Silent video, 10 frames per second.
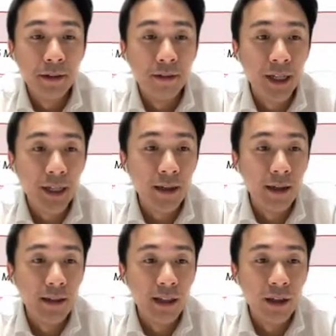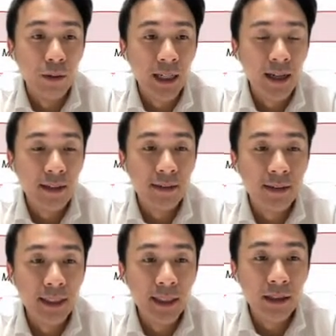All right, and the
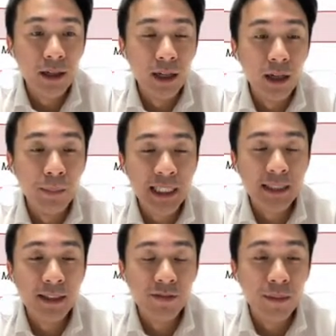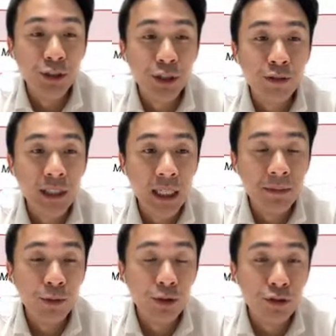Galaxy, uh, besides the pharmaceutical
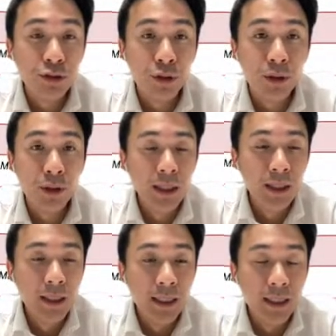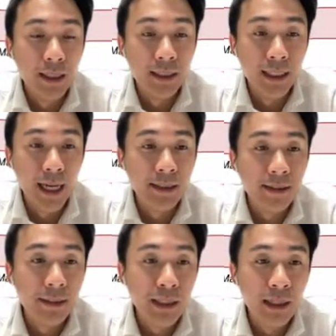names, we also saw uh, the
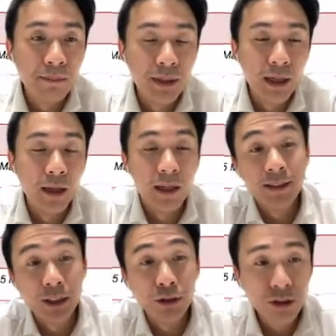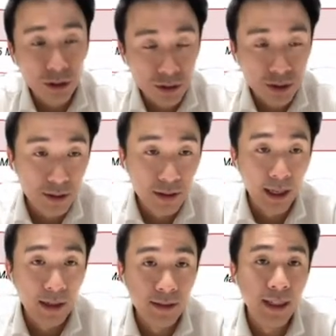entertainment comp- uh, casino stocks,
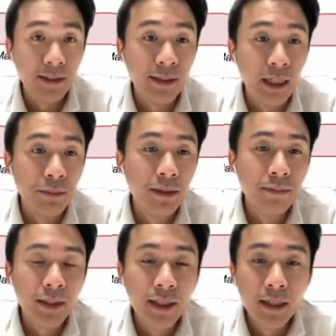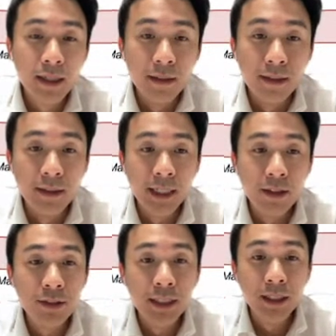Galaxy Entertainment, the
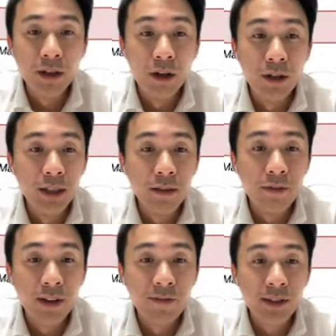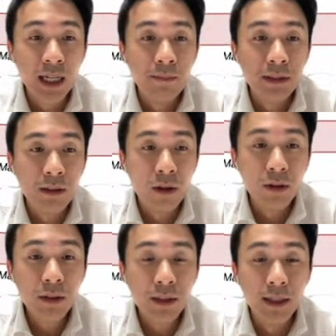DLC on it five times
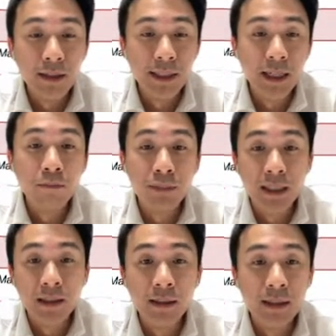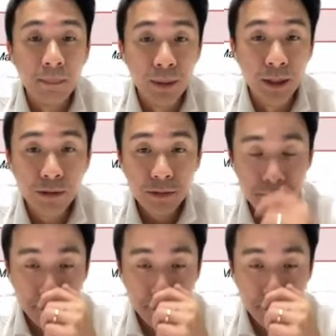long, uh, DLBW,